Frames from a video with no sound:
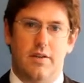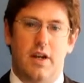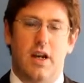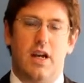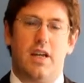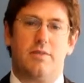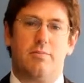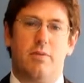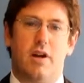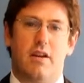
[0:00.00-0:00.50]
The
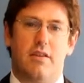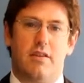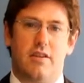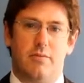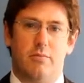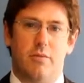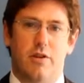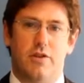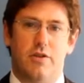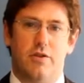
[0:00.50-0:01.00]
last part of
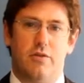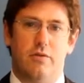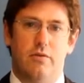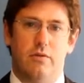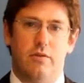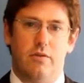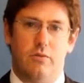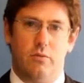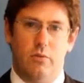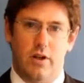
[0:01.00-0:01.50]
this module
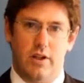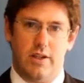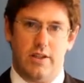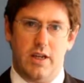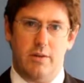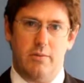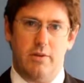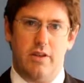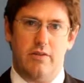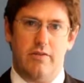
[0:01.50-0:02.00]
will
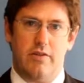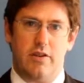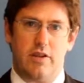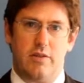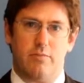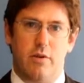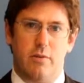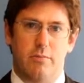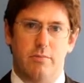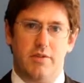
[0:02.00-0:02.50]
examine the
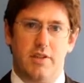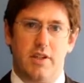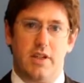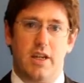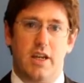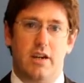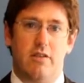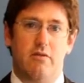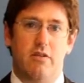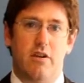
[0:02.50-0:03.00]
various problems that
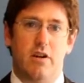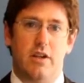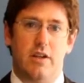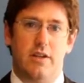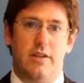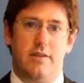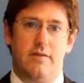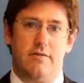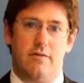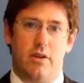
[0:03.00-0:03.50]
can
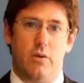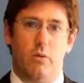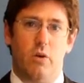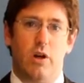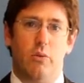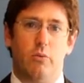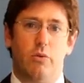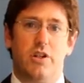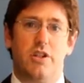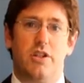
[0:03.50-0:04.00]
arise from the way
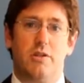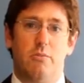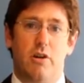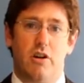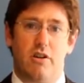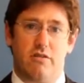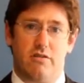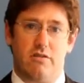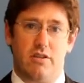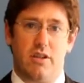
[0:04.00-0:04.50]
in which
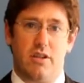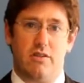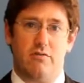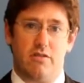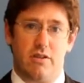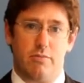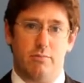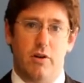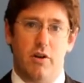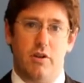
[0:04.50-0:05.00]
democracies
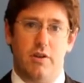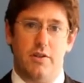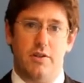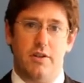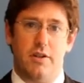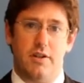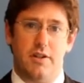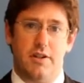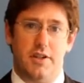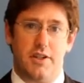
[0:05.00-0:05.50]

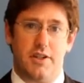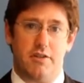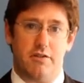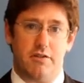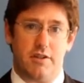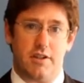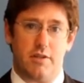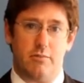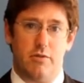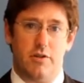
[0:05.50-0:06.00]
respond to
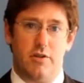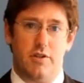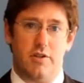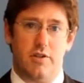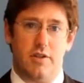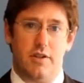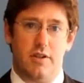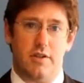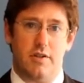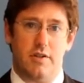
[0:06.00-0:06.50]
terrorist
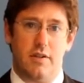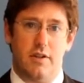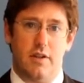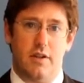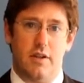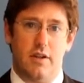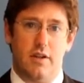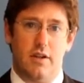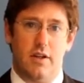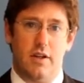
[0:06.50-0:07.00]
emergencies,
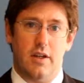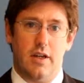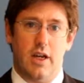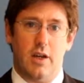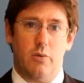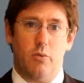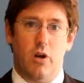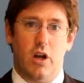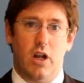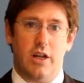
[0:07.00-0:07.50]

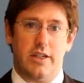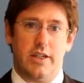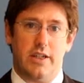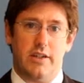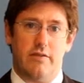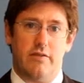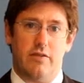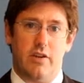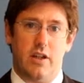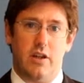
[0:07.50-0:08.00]
and will
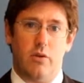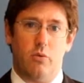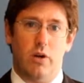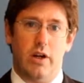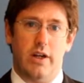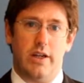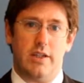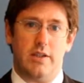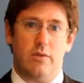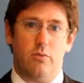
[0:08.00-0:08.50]
identify the
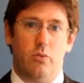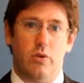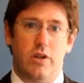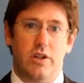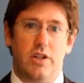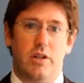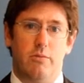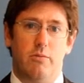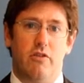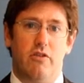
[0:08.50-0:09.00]
ways in
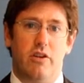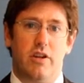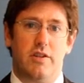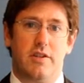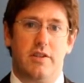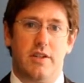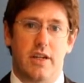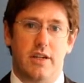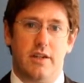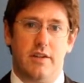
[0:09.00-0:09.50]
which human rights
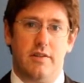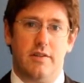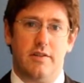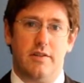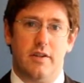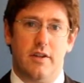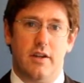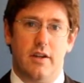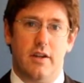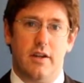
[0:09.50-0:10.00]

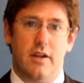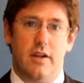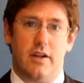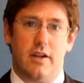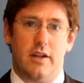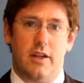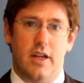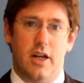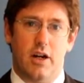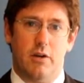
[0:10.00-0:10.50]
standards
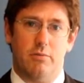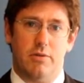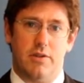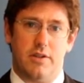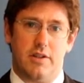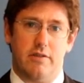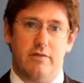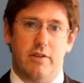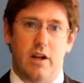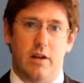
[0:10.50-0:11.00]
can help
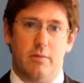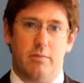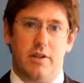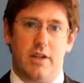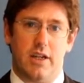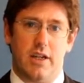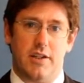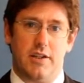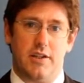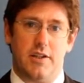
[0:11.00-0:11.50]
us develop
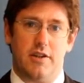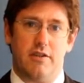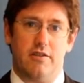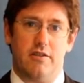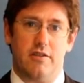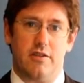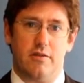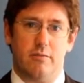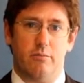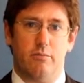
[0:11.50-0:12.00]

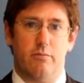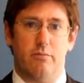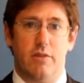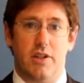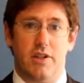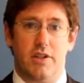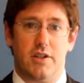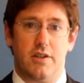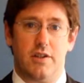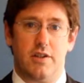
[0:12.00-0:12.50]
counter-terrorism
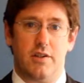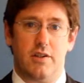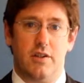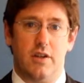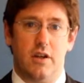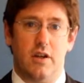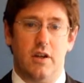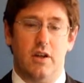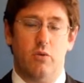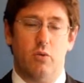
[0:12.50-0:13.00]
measures
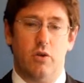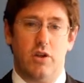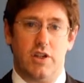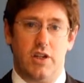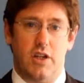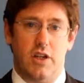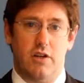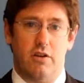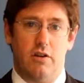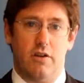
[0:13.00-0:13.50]
which
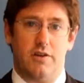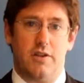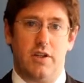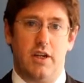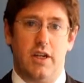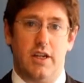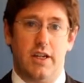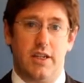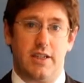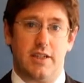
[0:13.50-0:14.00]
are not
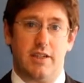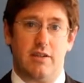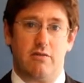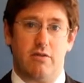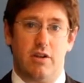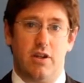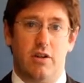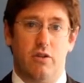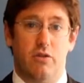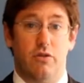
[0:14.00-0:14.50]

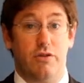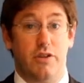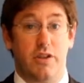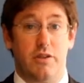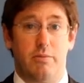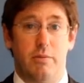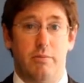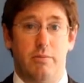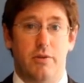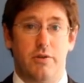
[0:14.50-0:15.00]
unnecessary or
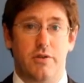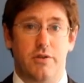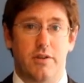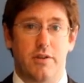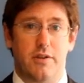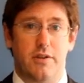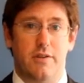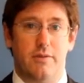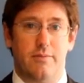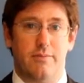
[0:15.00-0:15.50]

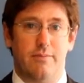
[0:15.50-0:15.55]
disproportionate.